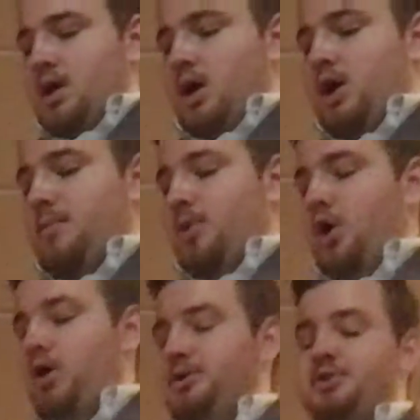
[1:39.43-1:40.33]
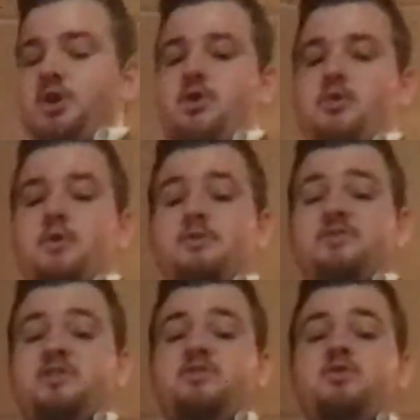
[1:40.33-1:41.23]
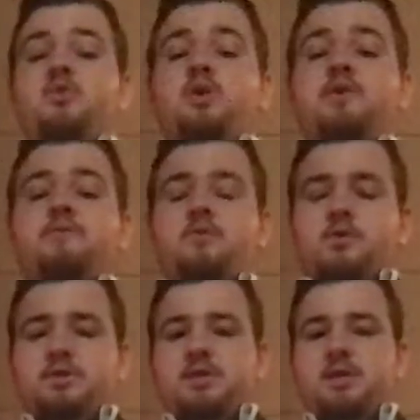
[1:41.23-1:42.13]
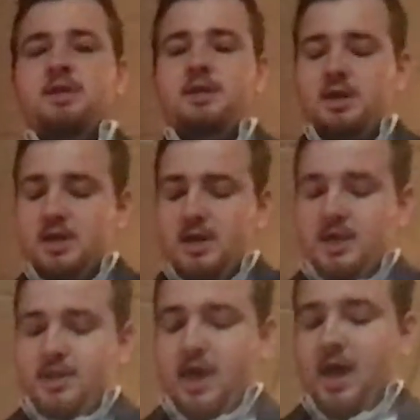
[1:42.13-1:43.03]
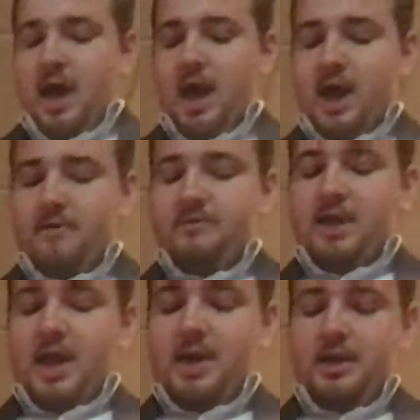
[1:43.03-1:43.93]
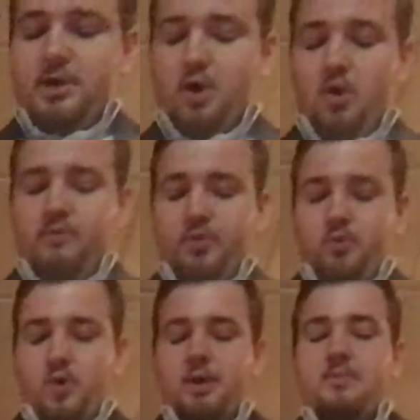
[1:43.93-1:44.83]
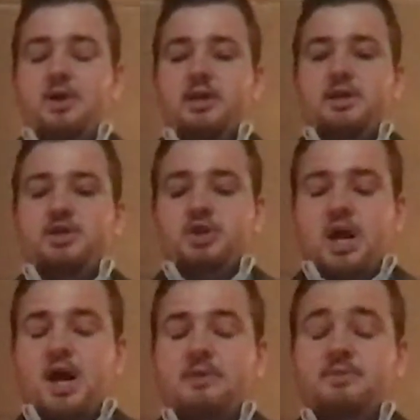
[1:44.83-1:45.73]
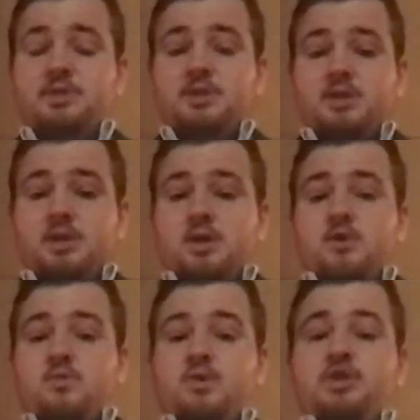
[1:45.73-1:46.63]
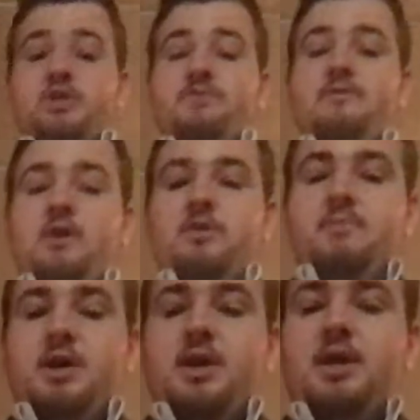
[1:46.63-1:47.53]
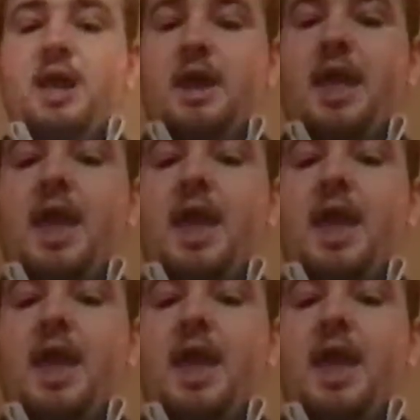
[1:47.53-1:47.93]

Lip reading: Also, since 2014, they have gained over 1 million jobs, which is very big, and